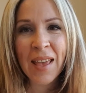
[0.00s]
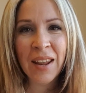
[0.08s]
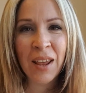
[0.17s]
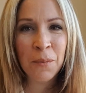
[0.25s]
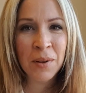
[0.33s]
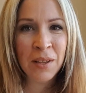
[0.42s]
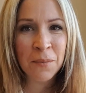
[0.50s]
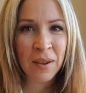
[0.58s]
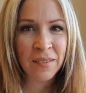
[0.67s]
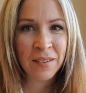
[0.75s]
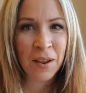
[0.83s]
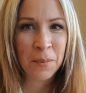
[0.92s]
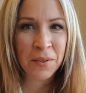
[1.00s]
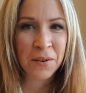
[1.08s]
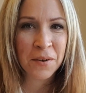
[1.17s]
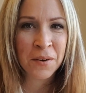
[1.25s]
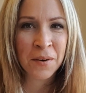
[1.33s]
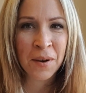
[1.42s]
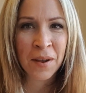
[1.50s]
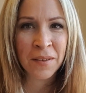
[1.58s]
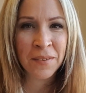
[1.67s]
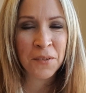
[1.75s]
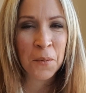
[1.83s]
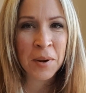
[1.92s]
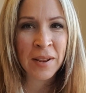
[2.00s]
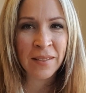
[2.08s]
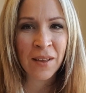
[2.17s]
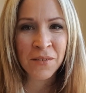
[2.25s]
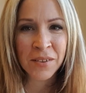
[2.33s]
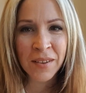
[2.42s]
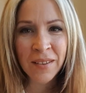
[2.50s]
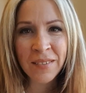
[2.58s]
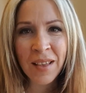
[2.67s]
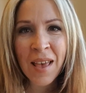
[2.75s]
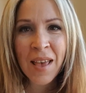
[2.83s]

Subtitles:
and I really resonate with her on so many levels.